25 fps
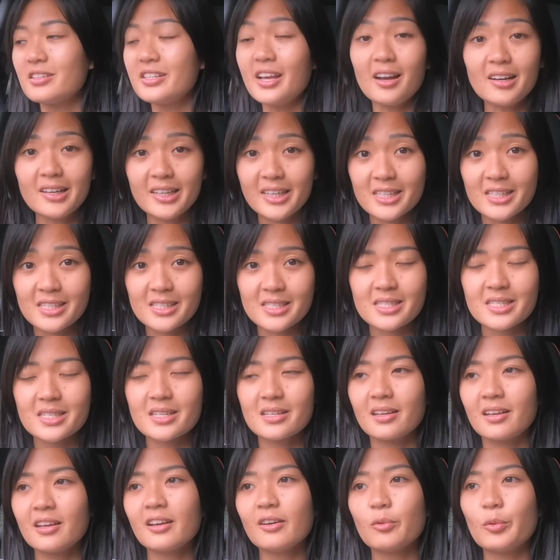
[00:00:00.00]
young kids
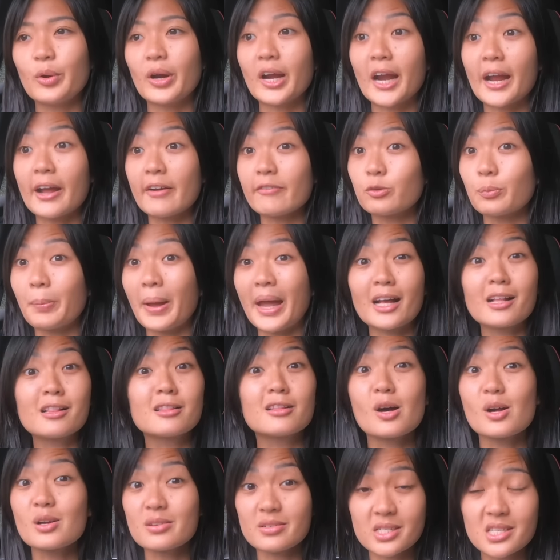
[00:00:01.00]
where I have to pack a
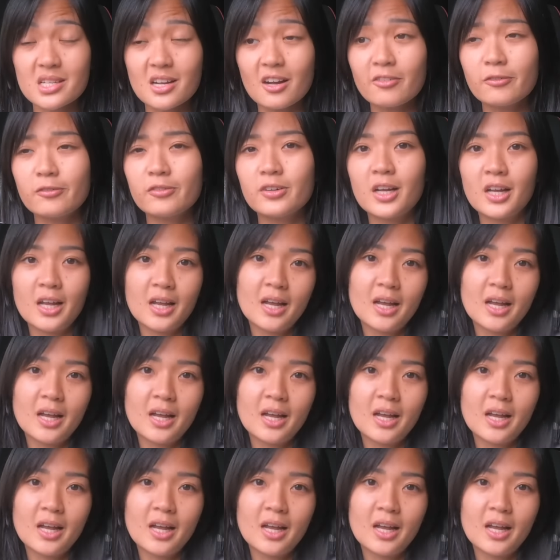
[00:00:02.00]
lot of stuff,